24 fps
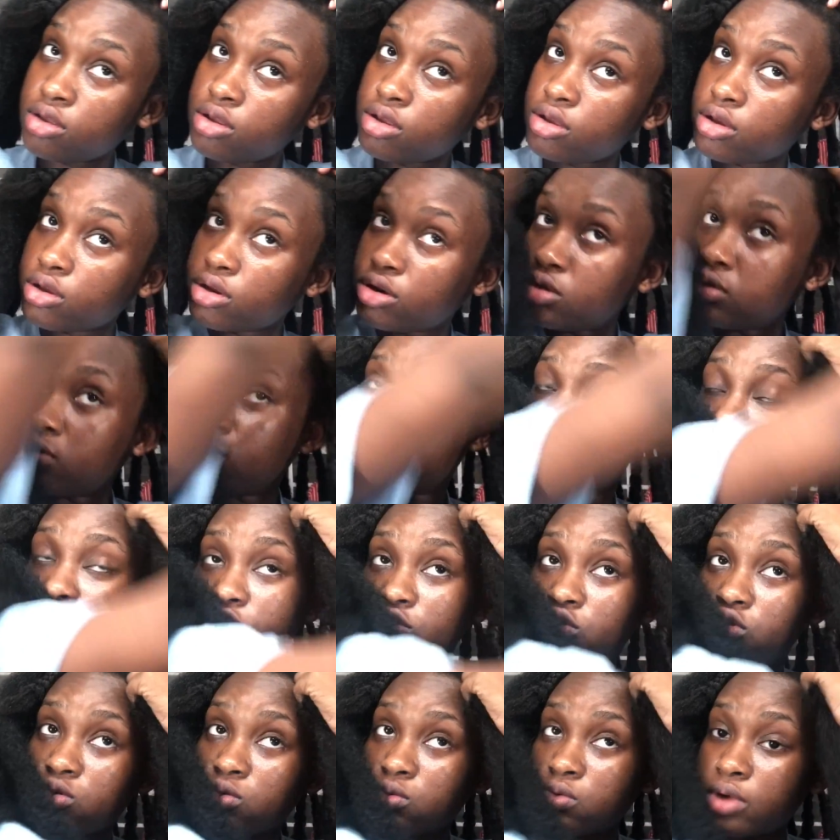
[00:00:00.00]
You're gonna use this
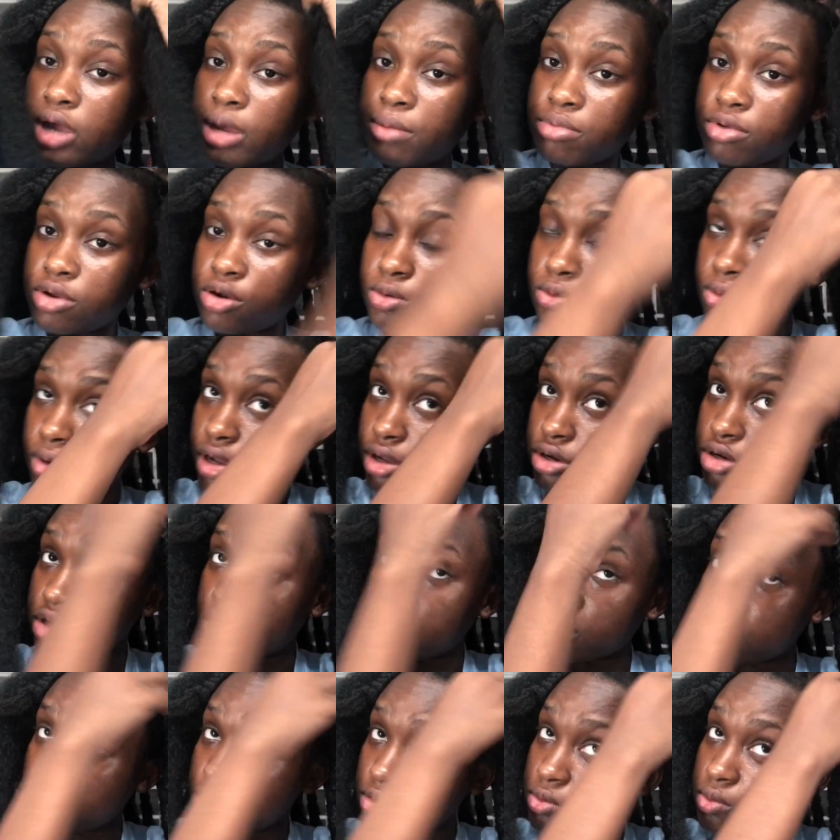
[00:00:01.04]
to wrap it around. You're
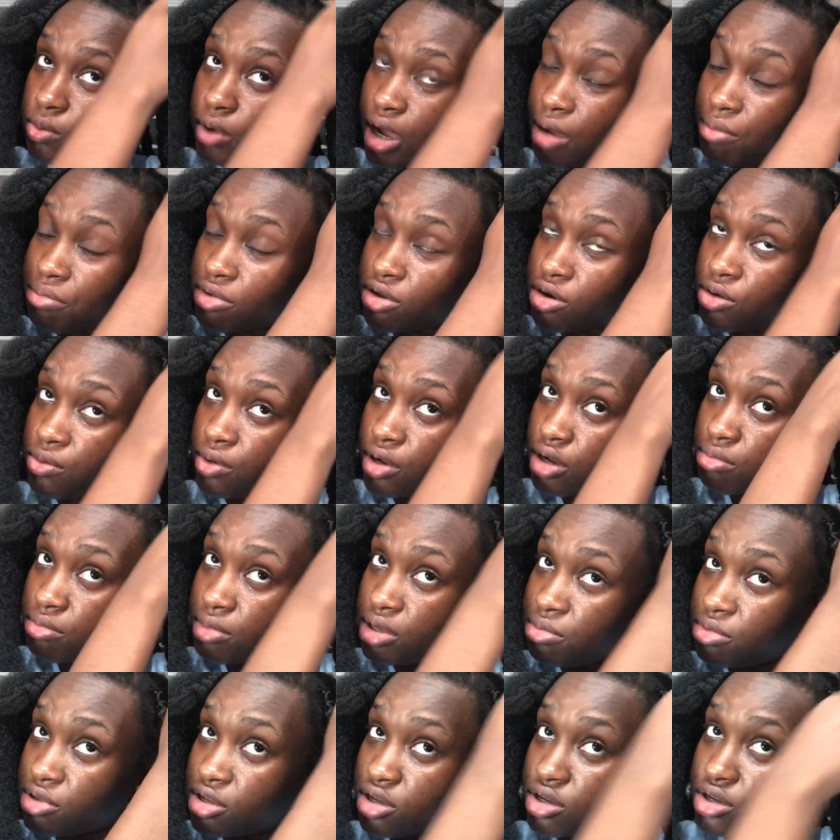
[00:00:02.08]
gonna wrap it around
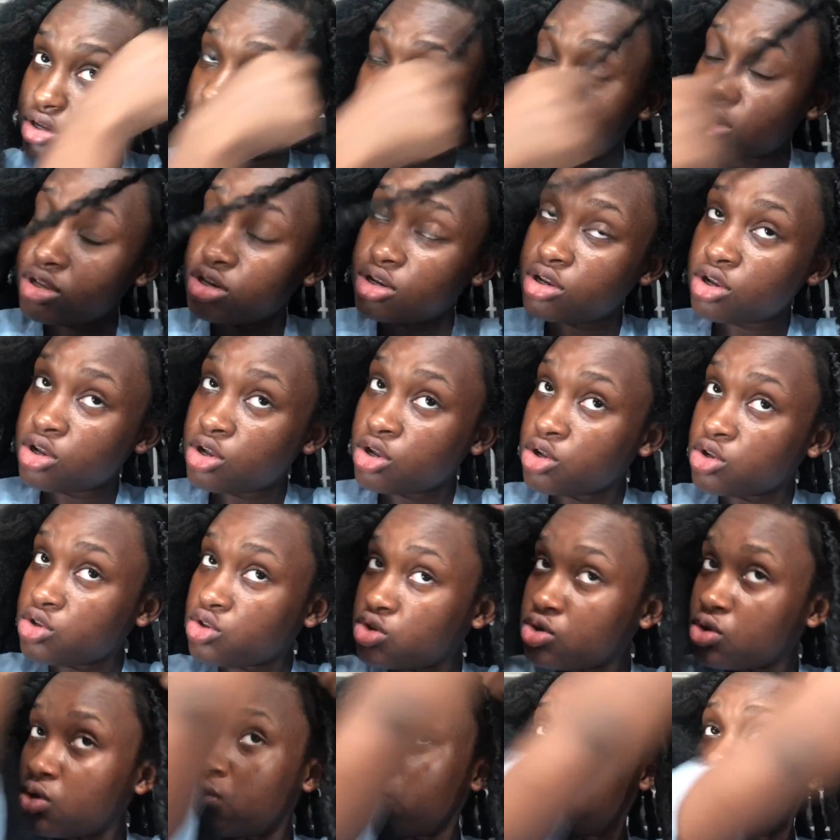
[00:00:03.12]
maybe a good
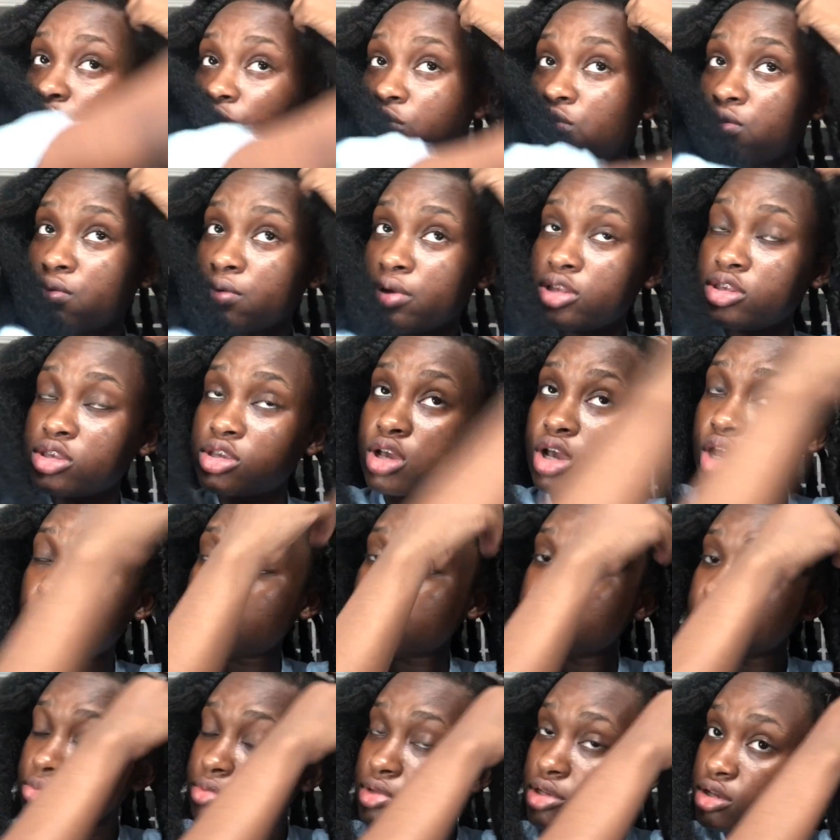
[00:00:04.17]
2 to 3
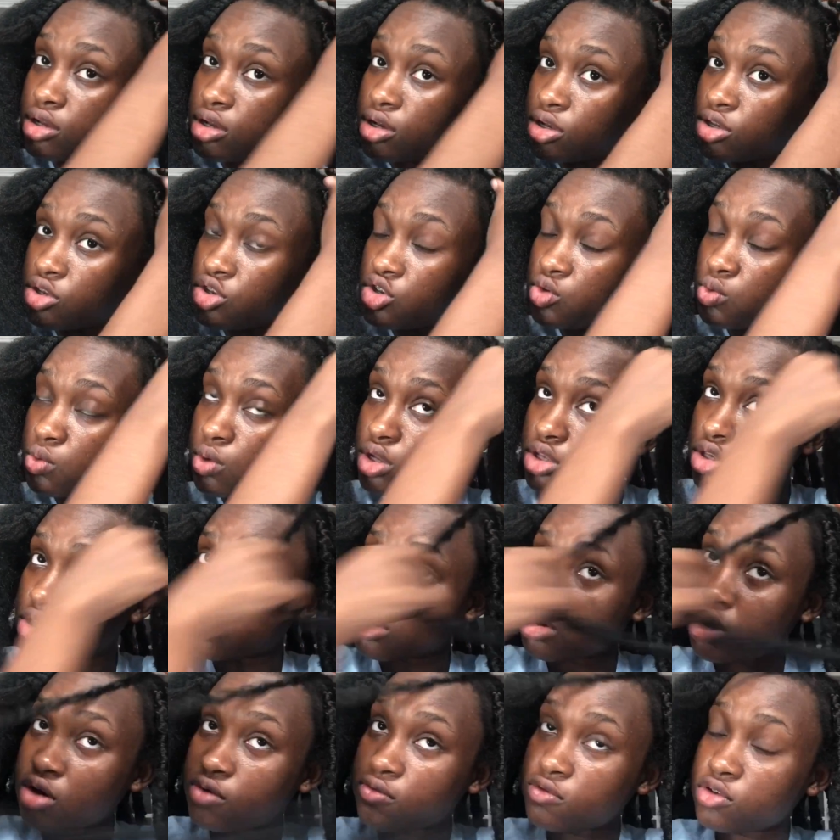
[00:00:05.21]
times because you want to
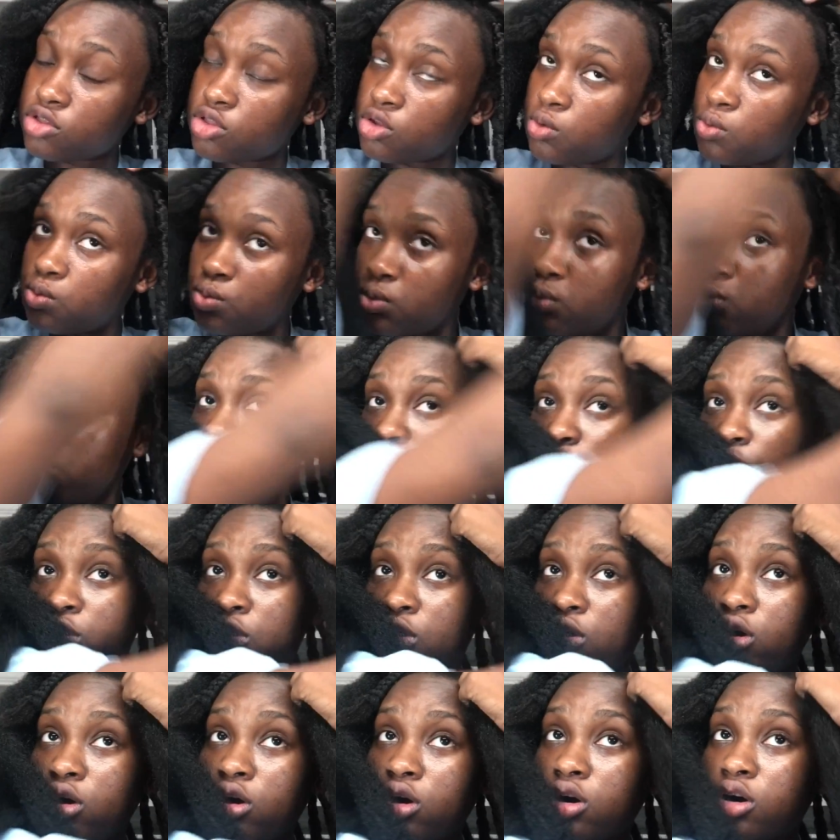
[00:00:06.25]
cover the root
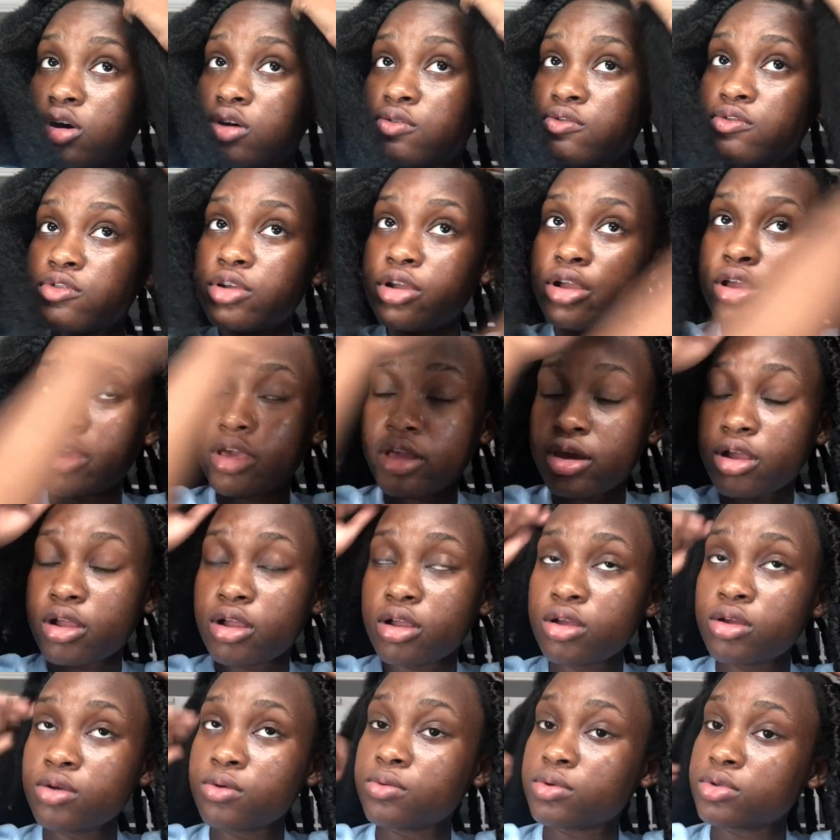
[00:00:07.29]
of your
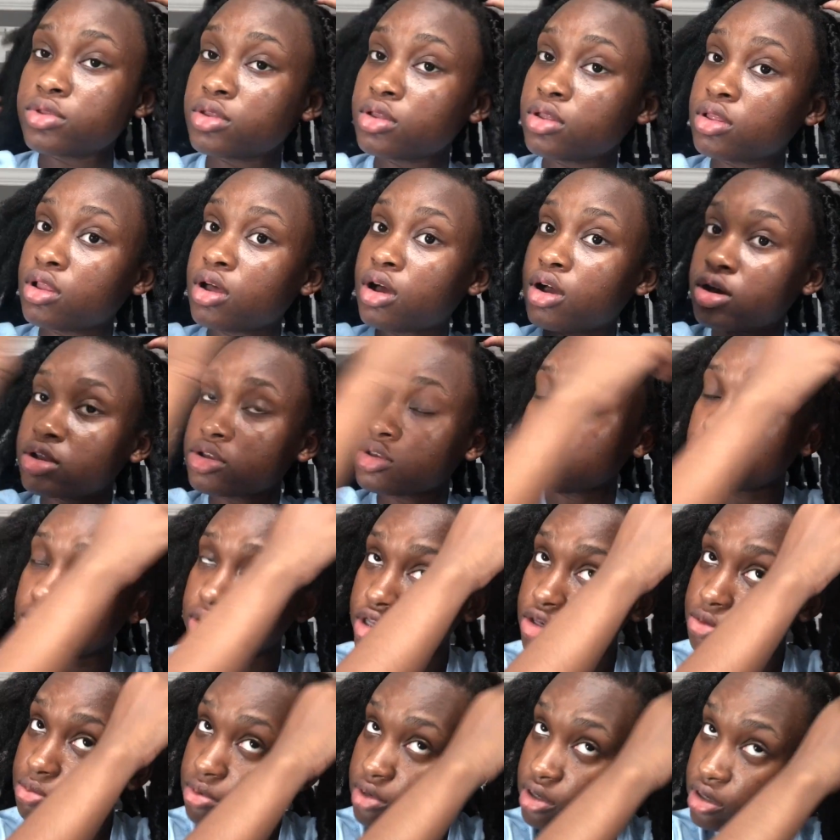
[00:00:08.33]
hair with the lock. So
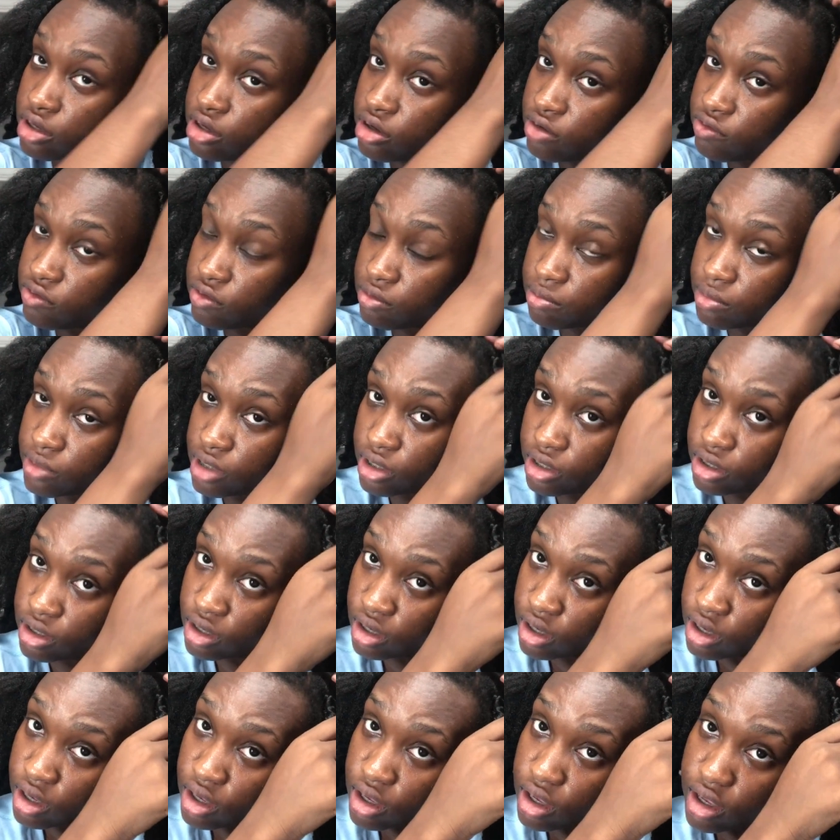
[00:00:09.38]
that's pretty good for me.
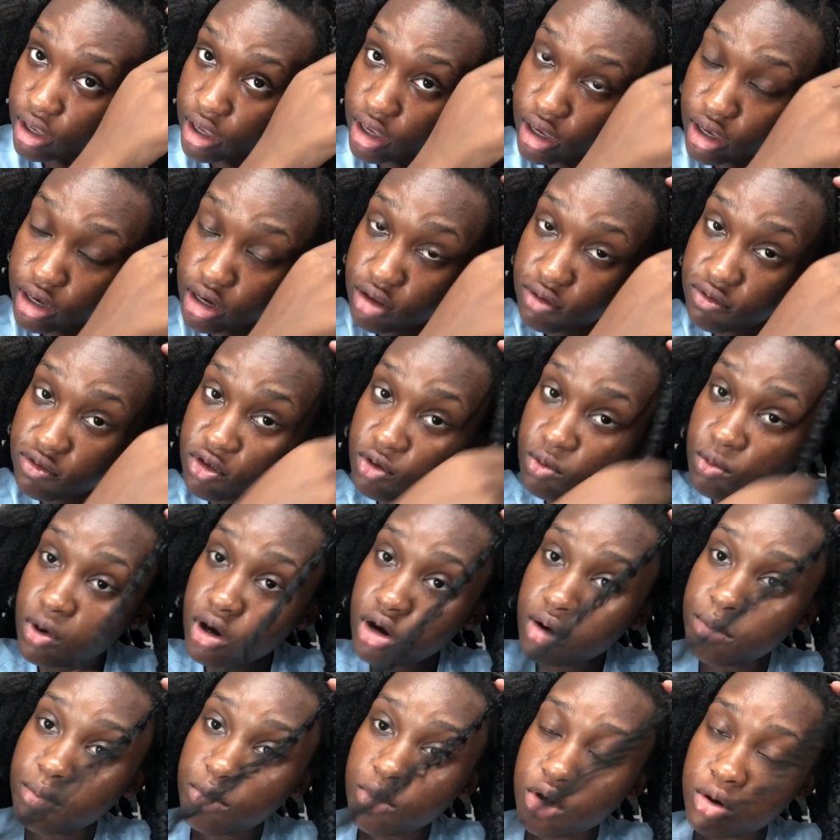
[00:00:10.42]
And if you want
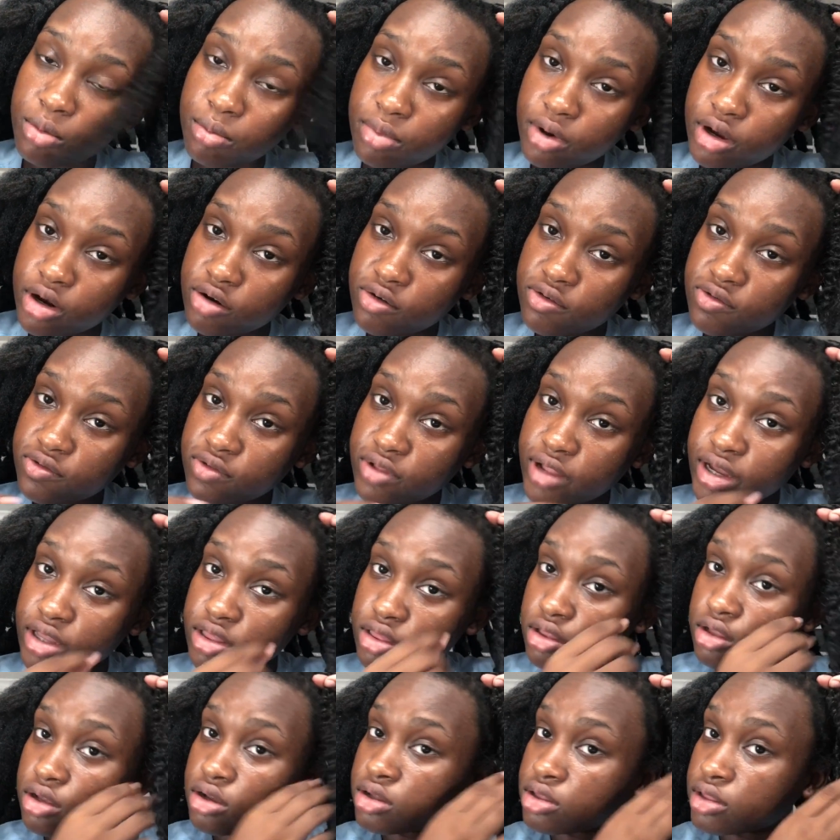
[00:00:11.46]
a more butterfly
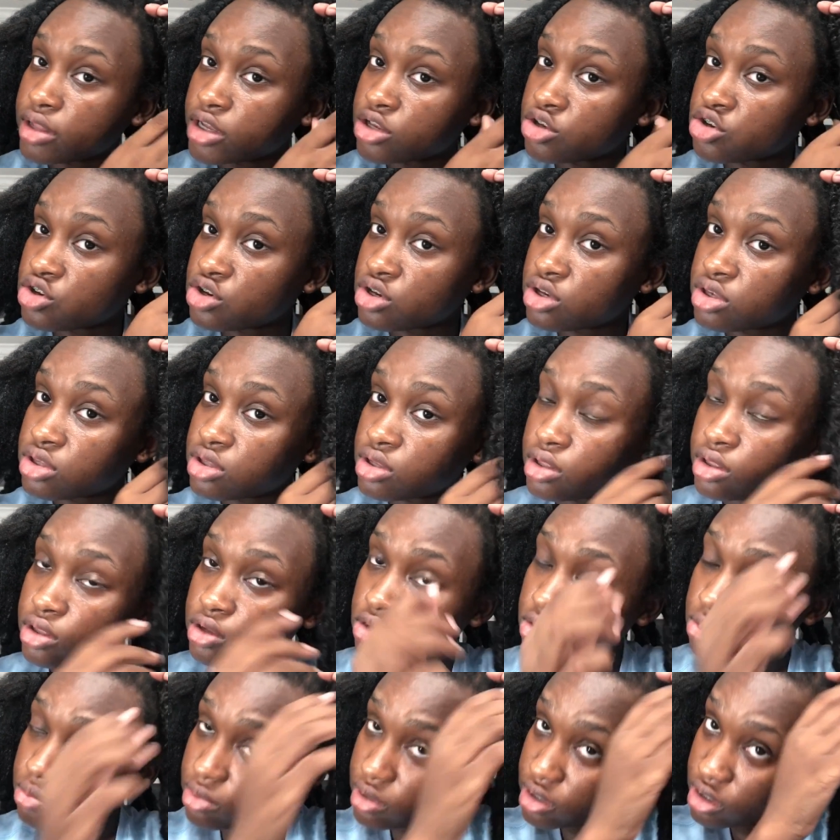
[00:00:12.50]
look, like just a
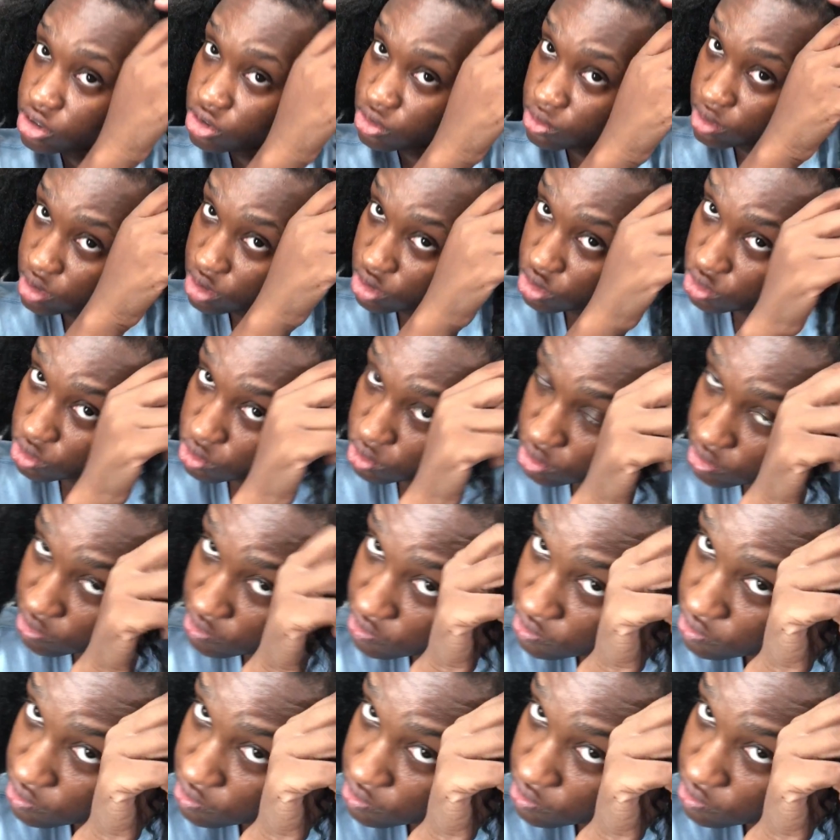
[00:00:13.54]
little bit, you can do the